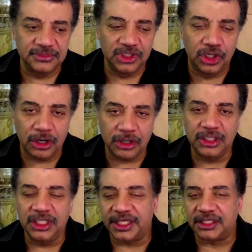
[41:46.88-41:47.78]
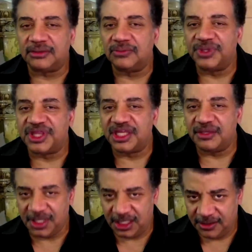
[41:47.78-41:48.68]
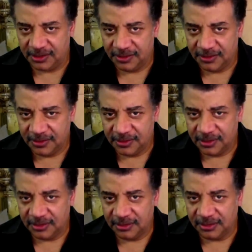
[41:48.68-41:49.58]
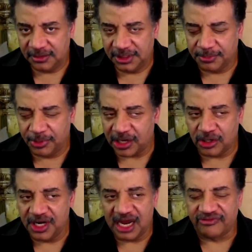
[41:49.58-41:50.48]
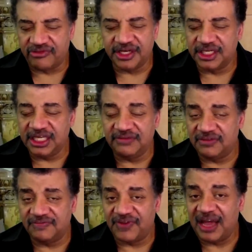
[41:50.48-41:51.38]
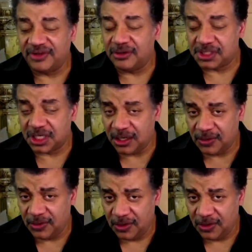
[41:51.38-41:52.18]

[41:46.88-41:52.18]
gurgling within me. It's a book I could not have written even 5 years ago.